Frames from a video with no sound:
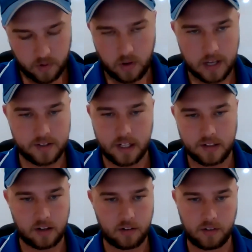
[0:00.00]
as Dad
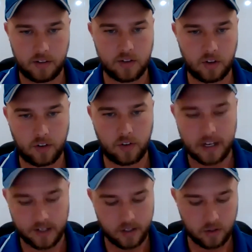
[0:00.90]
said, there's not a great
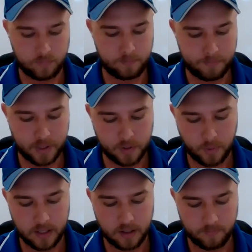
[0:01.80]
deal
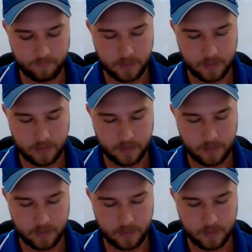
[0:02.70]
between them.